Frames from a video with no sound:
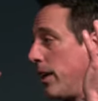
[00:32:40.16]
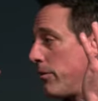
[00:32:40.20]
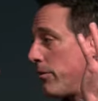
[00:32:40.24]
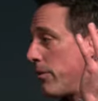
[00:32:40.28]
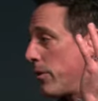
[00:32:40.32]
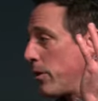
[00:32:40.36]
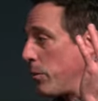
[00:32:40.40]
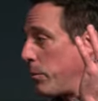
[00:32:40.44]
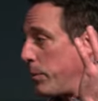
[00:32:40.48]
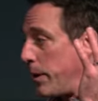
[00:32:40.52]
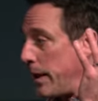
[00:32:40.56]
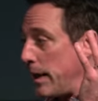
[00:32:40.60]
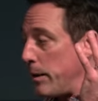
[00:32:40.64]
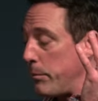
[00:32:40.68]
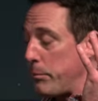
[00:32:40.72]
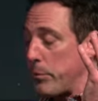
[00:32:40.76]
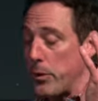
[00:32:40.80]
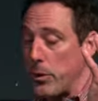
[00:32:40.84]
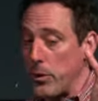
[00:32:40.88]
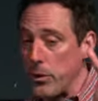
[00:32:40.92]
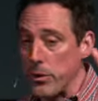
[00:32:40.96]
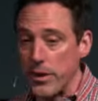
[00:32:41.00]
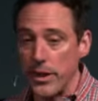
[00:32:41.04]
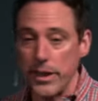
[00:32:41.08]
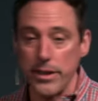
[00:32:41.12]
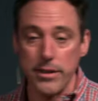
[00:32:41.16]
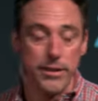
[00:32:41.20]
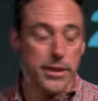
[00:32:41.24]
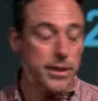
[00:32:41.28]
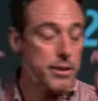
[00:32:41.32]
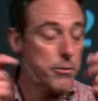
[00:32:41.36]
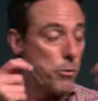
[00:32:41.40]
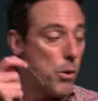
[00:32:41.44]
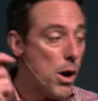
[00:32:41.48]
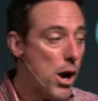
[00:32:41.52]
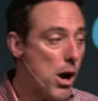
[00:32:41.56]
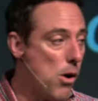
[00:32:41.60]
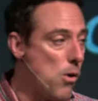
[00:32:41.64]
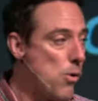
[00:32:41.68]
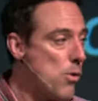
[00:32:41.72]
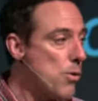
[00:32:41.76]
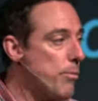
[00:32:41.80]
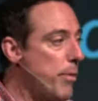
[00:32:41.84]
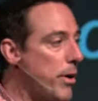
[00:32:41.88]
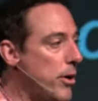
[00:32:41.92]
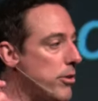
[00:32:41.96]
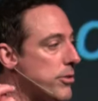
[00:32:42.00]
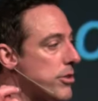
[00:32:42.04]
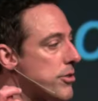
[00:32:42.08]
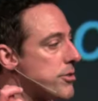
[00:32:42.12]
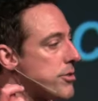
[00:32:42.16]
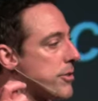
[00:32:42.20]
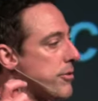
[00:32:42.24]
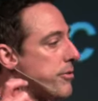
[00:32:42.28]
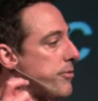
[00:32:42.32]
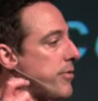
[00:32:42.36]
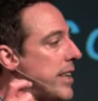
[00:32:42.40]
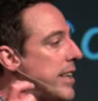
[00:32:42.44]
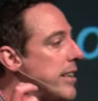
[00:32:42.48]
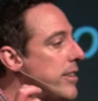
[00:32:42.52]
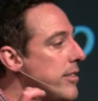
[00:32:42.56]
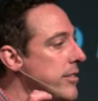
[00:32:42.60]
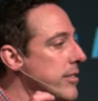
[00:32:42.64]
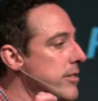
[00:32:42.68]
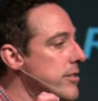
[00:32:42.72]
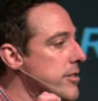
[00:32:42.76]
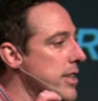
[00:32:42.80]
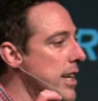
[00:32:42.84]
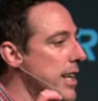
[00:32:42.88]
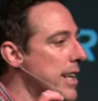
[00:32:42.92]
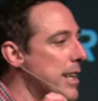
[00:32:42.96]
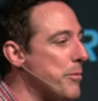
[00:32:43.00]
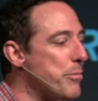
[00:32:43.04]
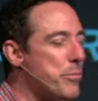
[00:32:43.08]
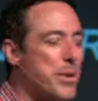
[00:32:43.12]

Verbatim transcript: for the people. They'd get, whoa, Moses, your face is shining.